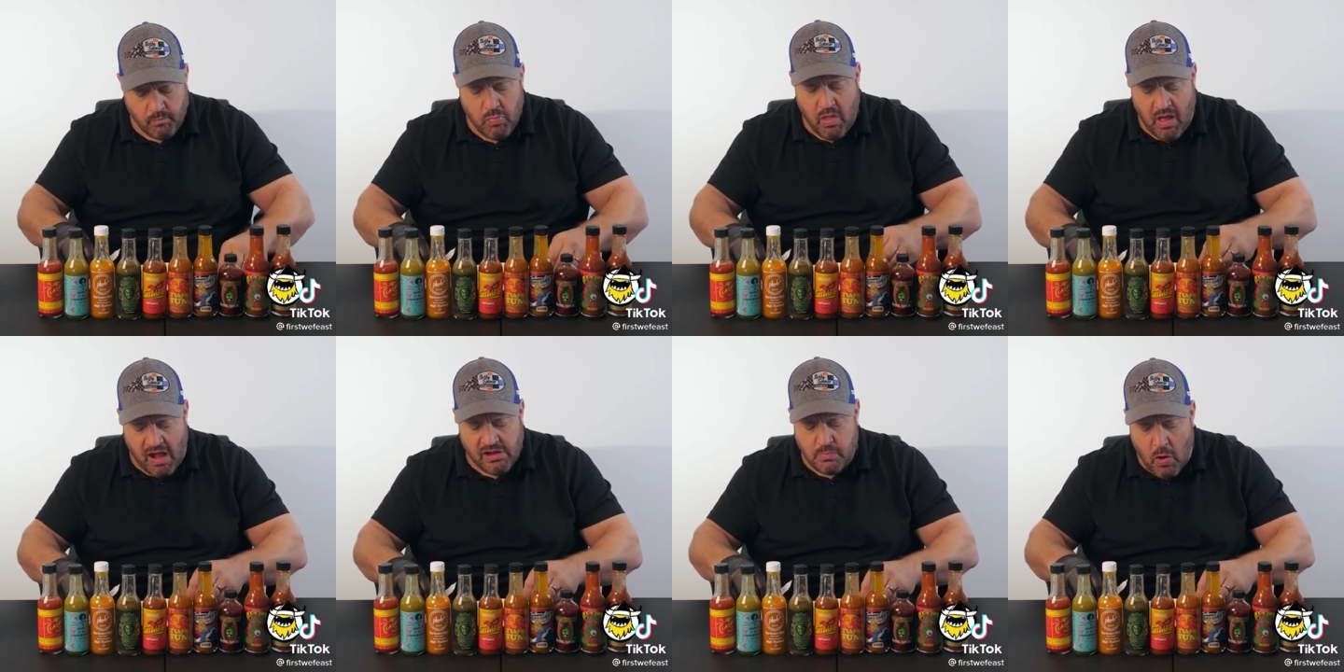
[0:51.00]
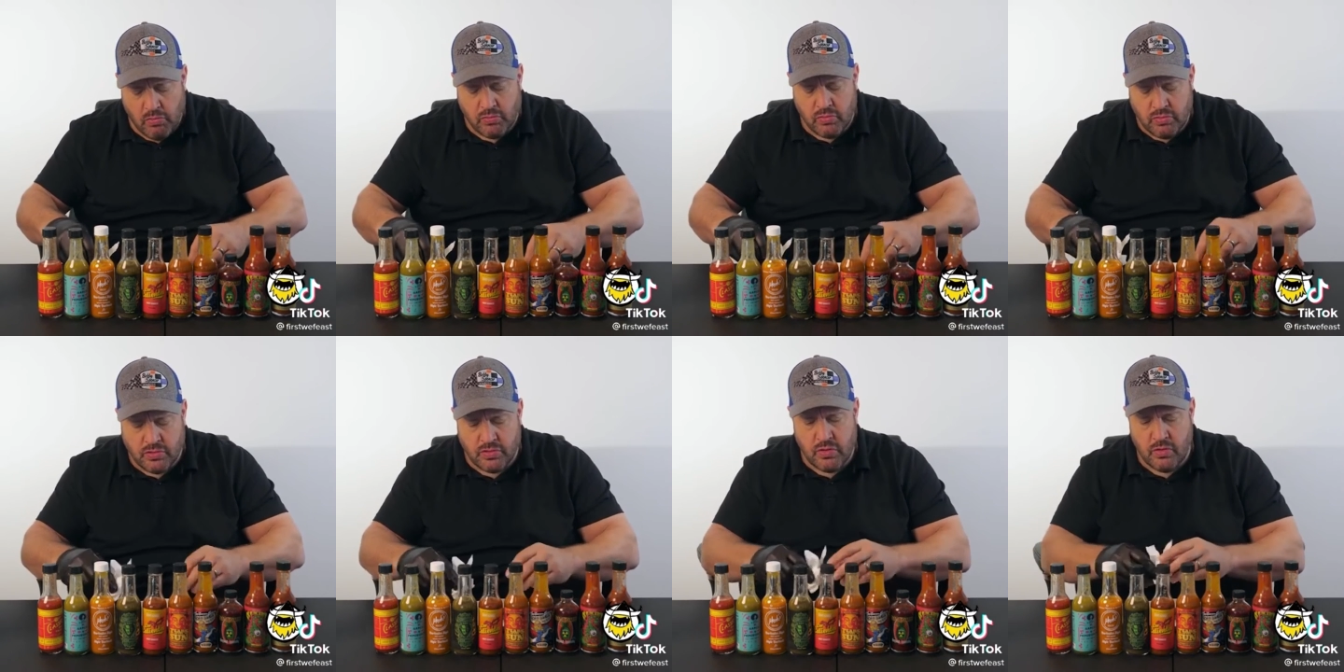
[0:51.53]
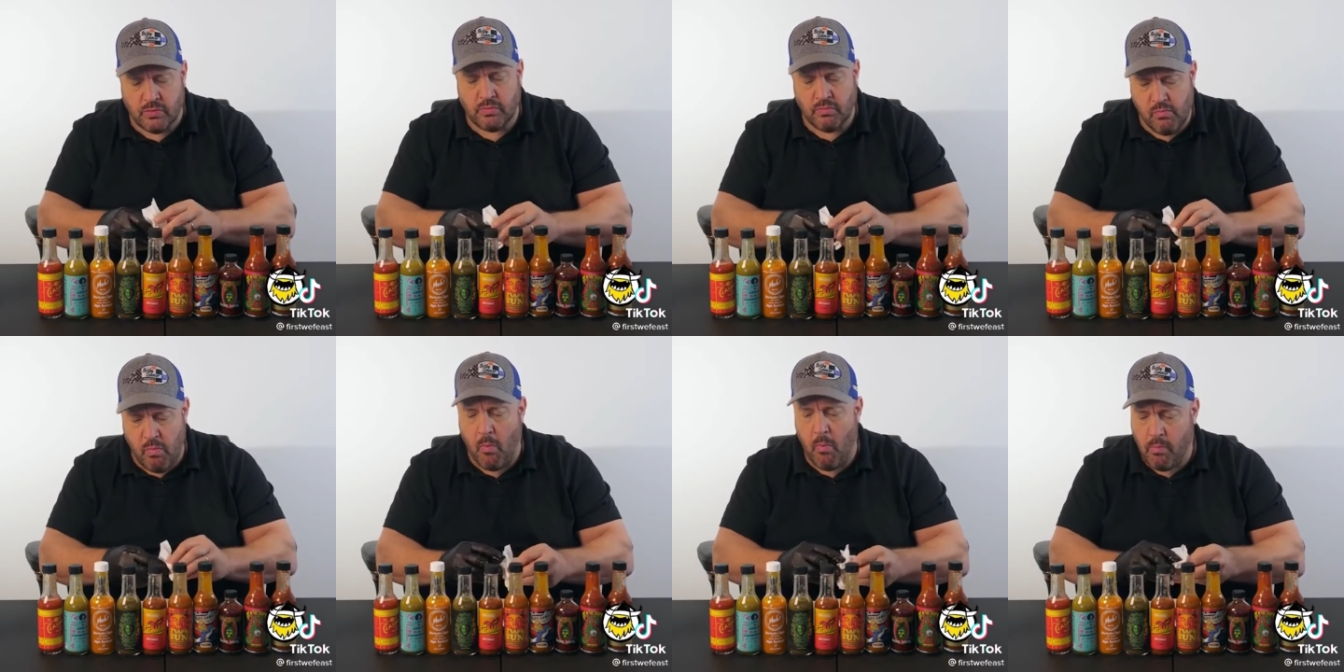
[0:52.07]
I spoke too soon.
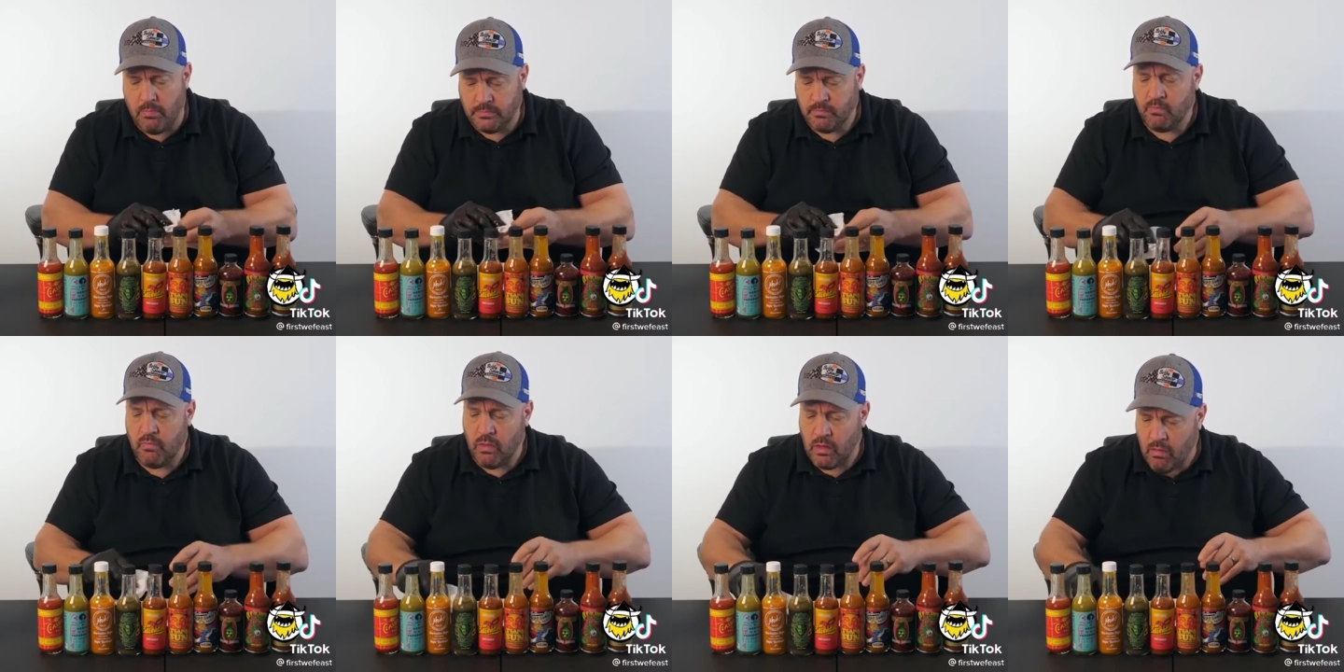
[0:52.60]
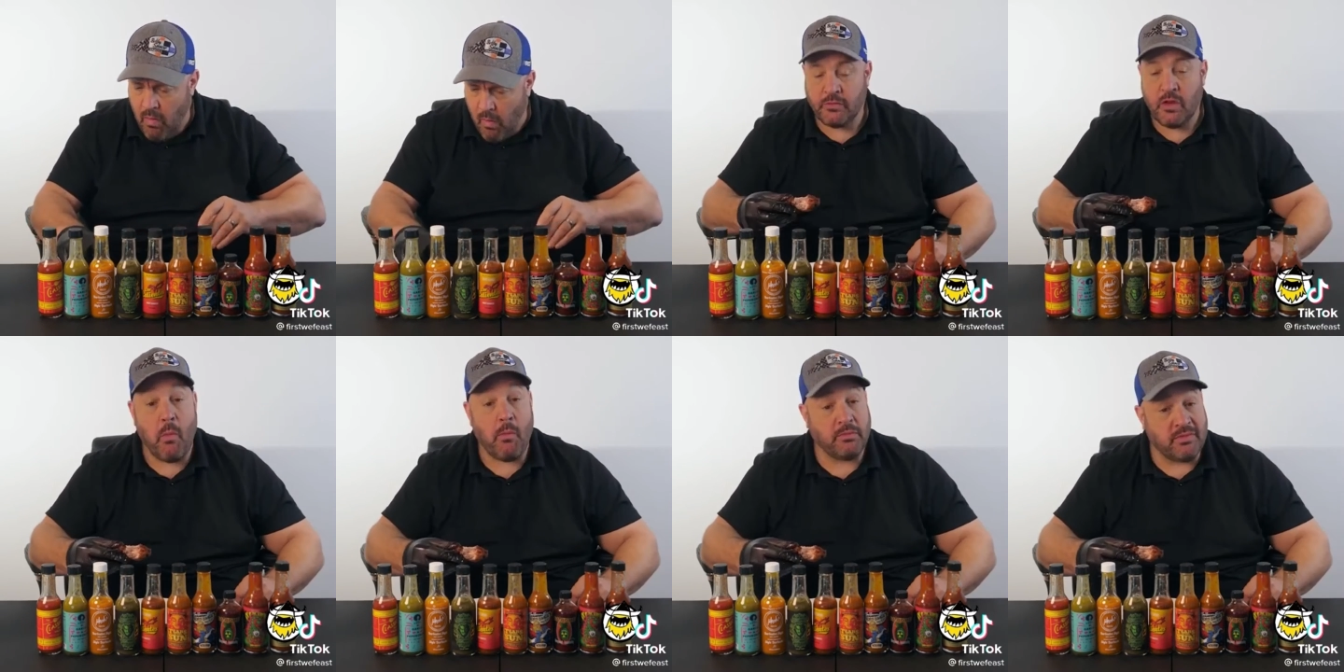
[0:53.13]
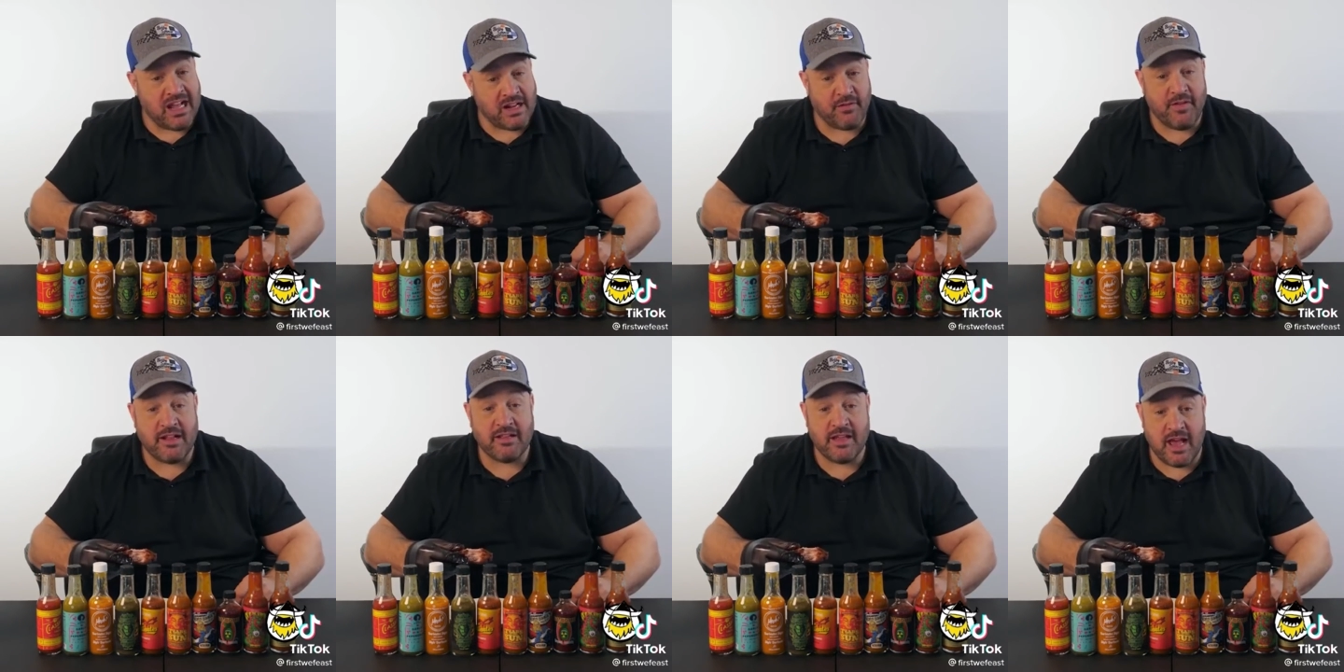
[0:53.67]
Yep. That's
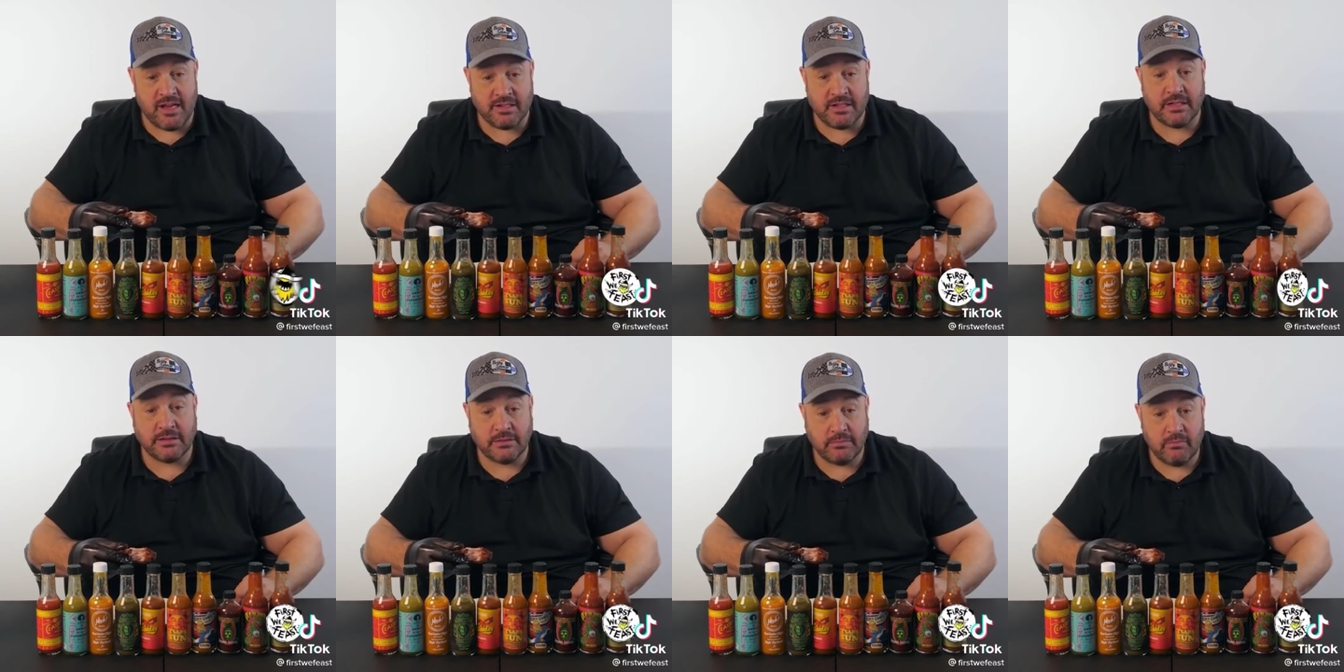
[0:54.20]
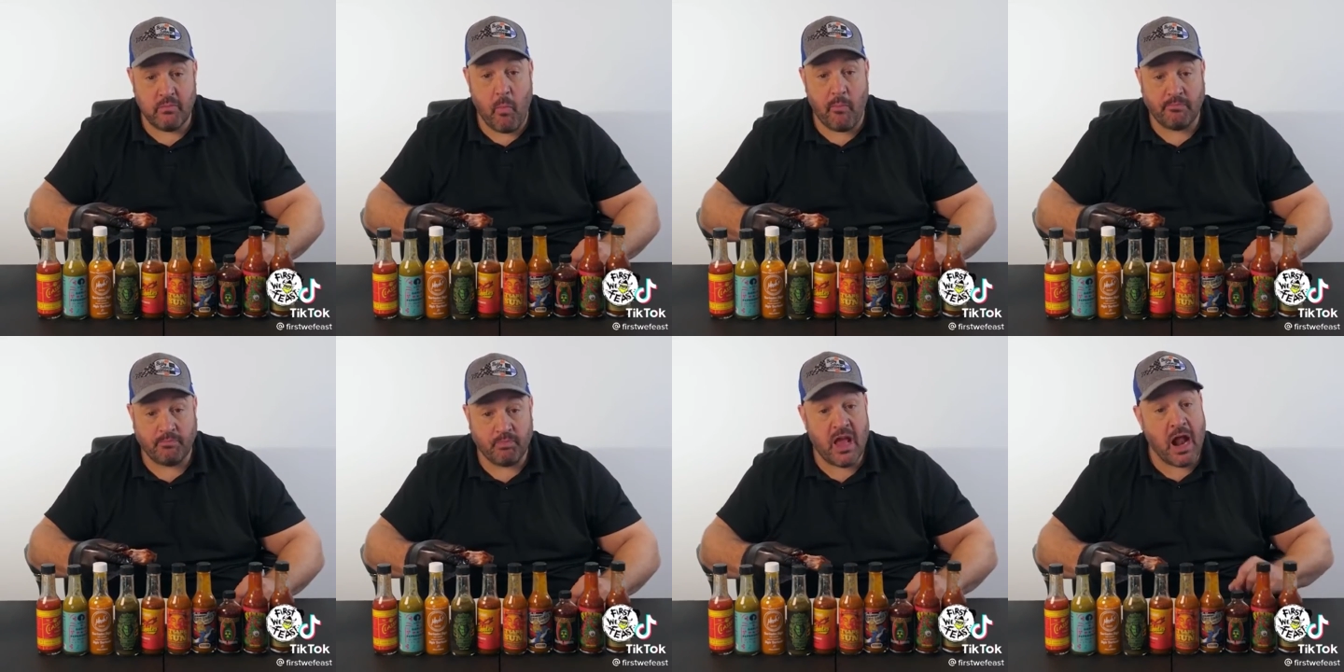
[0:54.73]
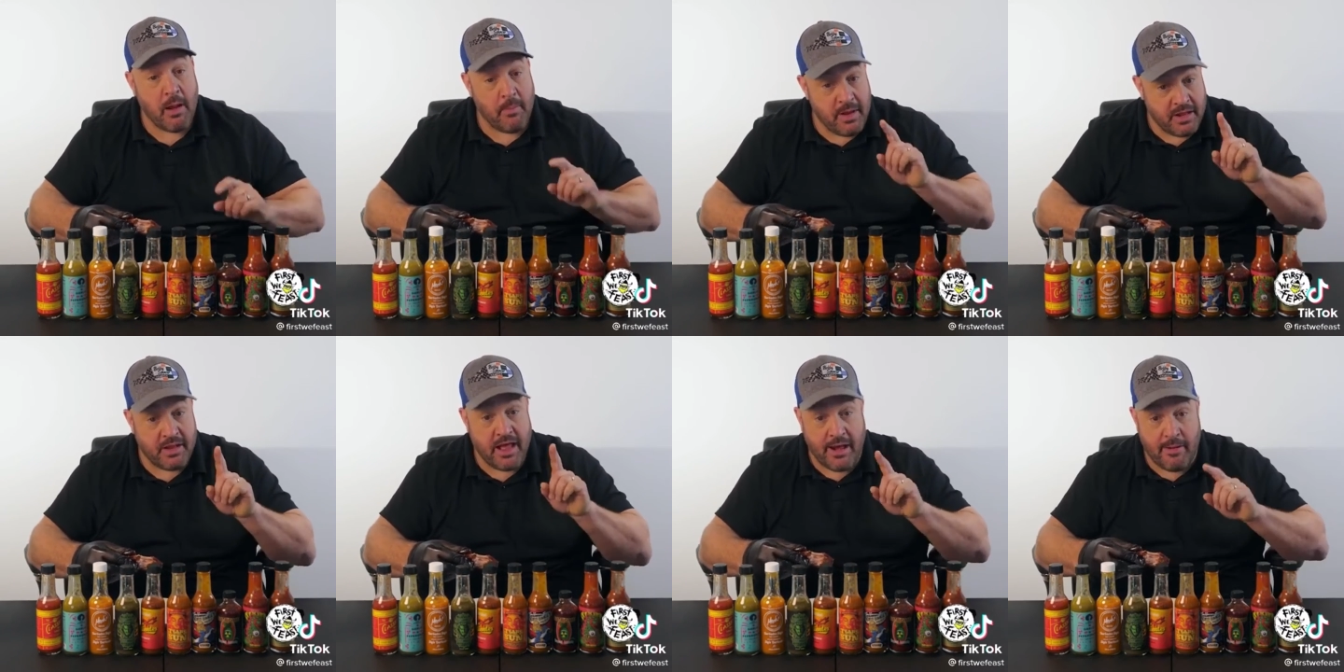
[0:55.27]
fantastic. I
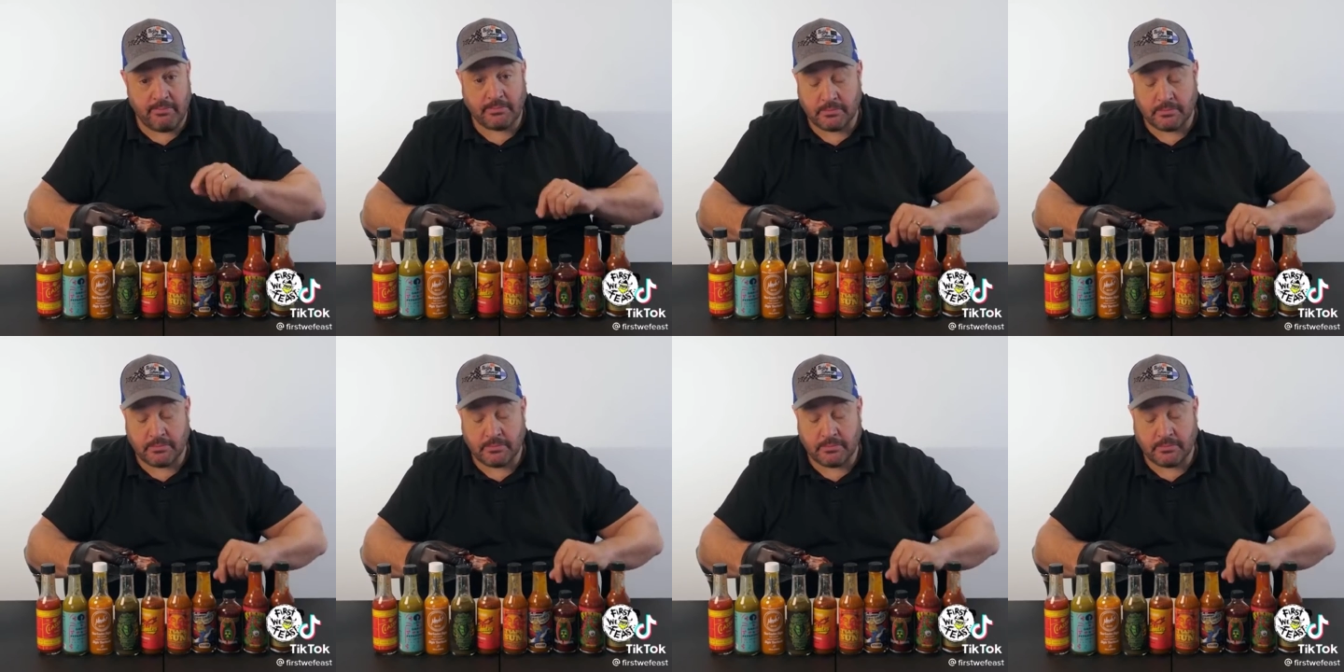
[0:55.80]
mean that.